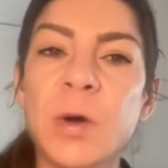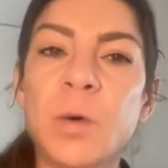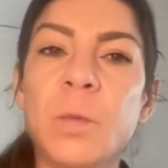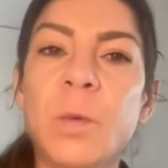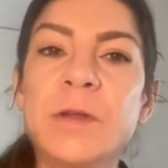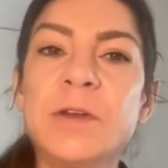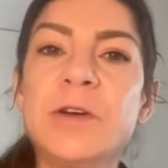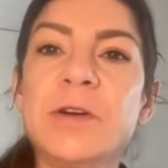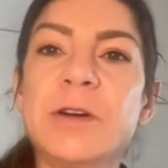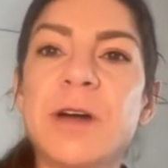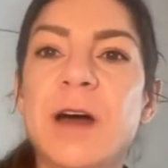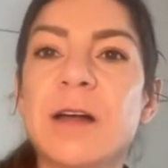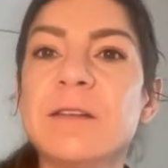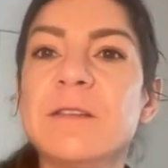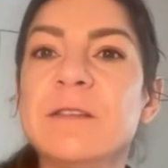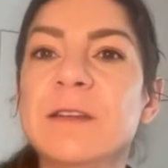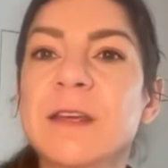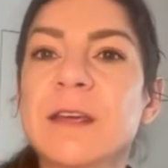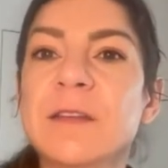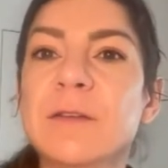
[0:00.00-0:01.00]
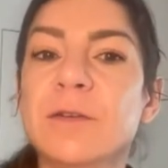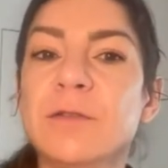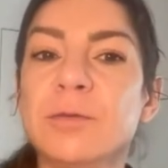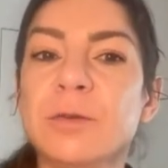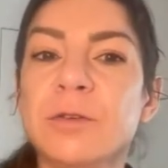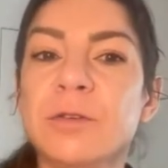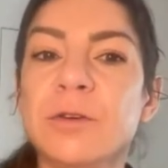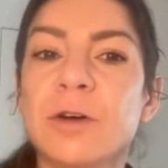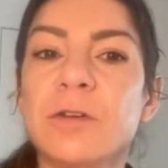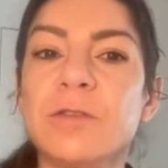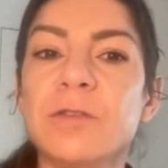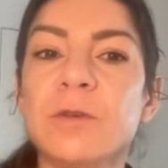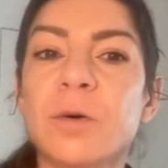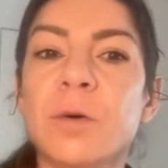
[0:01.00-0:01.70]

when you're not seeing those results